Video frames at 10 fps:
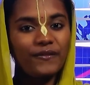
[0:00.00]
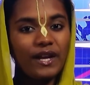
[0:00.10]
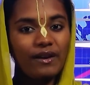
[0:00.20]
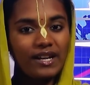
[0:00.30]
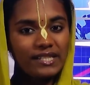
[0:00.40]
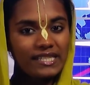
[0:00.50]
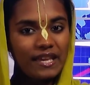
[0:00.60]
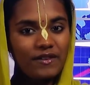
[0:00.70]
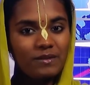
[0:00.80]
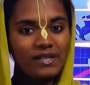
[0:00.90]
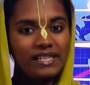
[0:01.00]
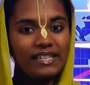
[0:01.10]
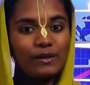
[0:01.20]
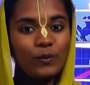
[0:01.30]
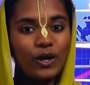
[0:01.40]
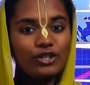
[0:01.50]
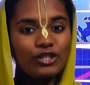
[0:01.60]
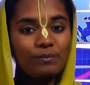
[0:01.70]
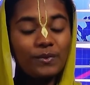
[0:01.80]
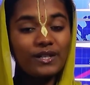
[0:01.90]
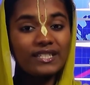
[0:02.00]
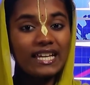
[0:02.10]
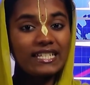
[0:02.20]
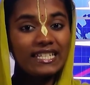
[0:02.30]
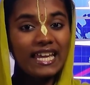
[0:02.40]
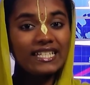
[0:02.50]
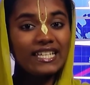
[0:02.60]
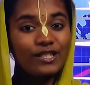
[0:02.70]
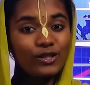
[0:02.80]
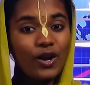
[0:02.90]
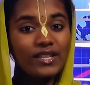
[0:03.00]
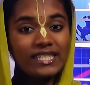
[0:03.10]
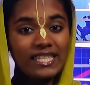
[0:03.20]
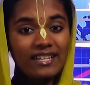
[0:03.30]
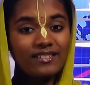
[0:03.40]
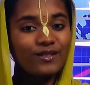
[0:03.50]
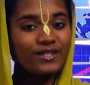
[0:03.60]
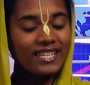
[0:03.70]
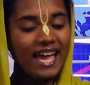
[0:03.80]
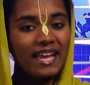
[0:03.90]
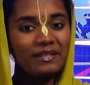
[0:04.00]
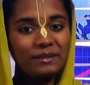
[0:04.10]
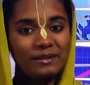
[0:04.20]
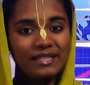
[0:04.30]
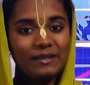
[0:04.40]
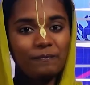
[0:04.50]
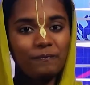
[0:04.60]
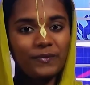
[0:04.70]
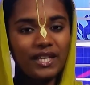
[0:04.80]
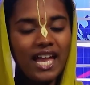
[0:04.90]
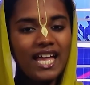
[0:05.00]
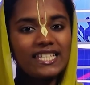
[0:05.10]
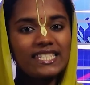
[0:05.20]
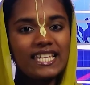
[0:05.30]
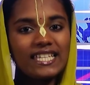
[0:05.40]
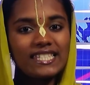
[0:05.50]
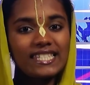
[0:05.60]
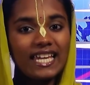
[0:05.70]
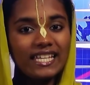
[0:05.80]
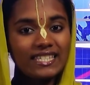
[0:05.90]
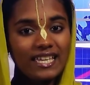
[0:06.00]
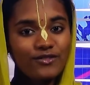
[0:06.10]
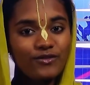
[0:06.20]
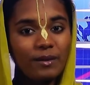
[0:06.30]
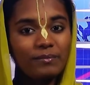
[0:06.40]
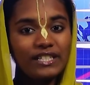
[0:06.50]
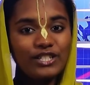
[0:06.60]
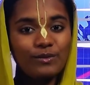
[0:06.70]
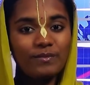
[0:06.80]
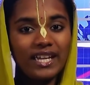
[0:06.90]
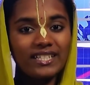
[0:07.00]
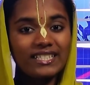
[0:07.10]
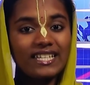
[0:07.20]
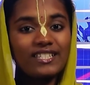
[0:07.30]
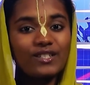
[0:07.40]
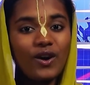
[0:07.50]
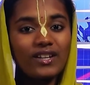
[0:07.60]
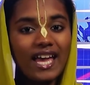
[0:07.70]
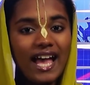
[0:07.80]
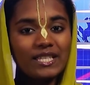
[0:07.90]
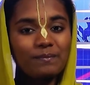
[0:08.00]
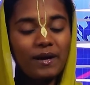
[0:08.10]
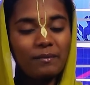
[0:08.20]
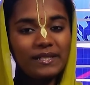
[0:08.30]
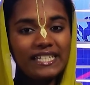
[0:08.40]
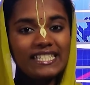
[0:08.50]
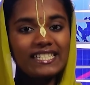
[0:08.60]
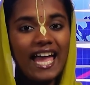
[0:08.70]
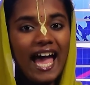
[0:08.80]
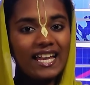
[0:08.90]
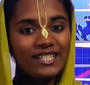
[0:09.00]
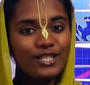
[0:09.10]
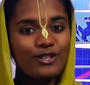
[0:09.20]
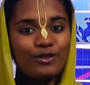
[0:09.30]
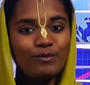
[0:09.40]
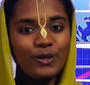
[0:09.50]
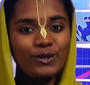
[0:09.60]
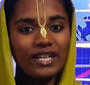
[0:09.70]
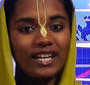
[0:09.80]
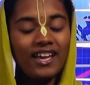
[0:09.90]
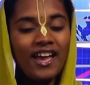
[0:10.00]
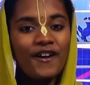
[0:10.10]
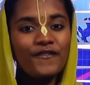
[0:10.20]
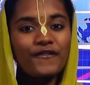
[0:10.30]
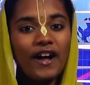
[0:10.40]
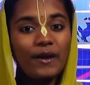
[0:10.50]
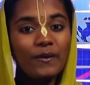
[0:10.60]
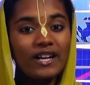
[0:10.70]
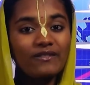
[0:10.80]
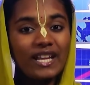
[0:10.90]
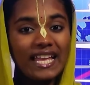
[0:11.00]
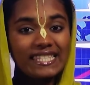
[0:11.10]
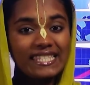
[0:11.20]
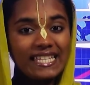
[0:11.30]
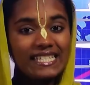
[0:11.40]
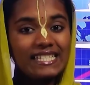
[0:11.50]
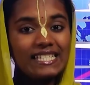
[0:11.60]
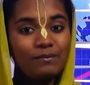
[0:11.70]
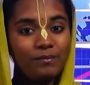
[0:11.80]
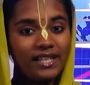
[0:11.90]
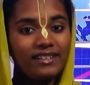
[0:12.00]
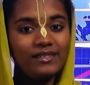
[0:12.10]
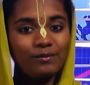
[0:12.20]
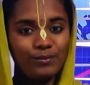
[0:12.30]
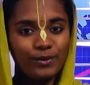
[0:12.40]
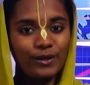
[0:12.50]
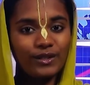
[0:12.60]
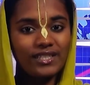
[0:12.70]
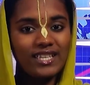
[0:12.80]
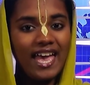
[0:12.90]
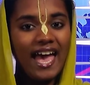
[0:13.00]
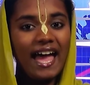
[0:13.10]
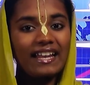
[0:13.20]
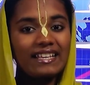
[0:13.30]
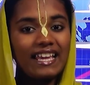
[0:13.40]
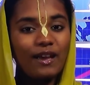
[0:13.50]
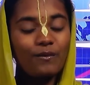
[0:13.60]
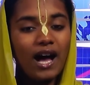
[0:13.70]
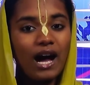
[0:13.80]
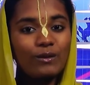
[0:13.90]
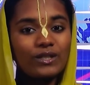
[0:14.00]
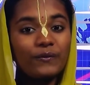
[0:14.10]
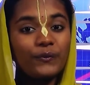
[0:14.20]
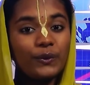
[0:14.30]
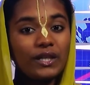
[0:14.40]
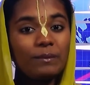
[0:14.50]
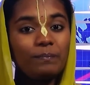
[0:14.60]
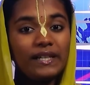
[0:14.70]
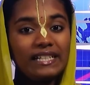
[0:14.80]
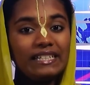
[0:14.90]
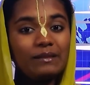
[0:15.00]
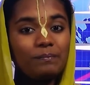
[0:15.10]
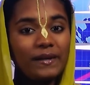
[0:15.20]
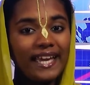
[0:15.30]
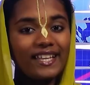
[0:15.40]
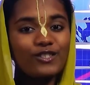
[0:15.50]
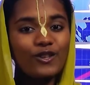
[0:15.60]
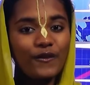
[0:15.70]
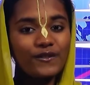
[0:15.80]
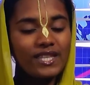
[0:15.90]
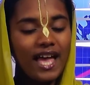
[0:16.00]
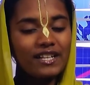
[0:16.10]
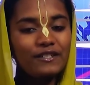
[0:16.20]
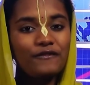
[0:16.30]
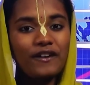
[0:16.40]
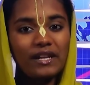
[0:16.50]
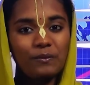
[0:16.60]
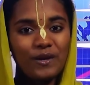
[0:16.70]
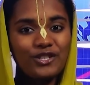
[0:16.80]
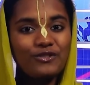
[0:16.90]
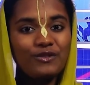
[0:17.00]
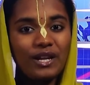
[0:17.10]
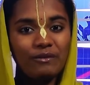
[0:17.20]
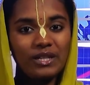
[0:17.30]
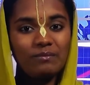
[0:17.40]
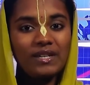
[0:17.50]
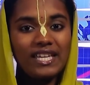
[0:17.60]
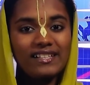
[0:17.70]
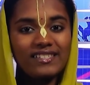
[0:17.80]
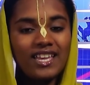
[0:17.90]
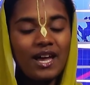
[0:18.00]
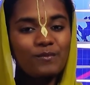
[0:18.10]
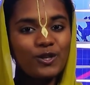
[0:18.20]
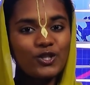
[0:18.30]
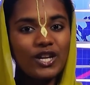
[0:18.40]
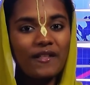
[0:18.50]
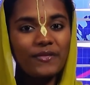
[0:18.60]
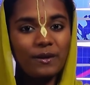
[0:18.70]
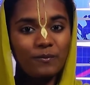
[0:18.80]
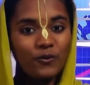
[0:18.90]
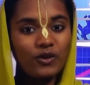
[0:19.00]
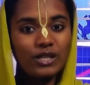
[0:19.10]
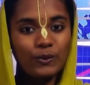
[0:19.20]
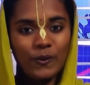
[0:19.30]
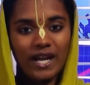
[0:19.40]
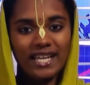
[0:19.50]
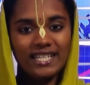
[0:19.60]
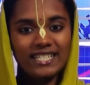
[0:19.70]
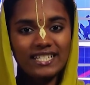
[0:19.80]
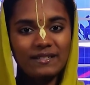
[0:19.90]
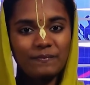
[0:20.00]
There are 7 million worshippers attend ISKCON centers annually. Since its establishment, ISKCON has published and distributed 516 million books and gave out 3 billion plates of sanctified vegetarian meals, prasadam, worldwide.